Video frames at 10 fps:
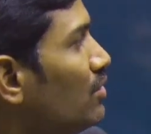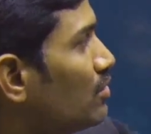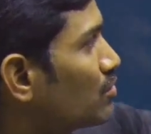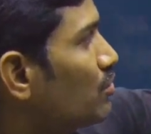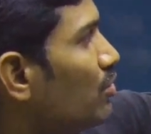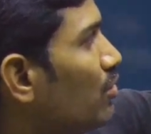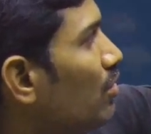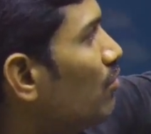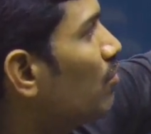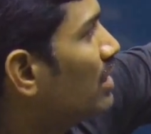So
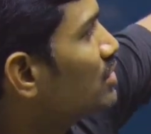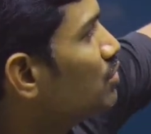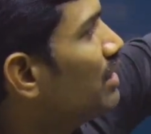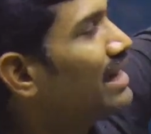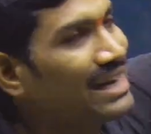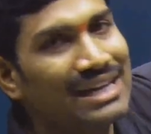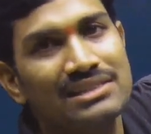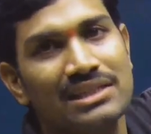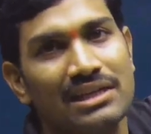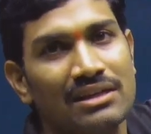once you are
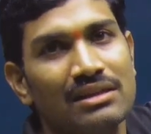attaching,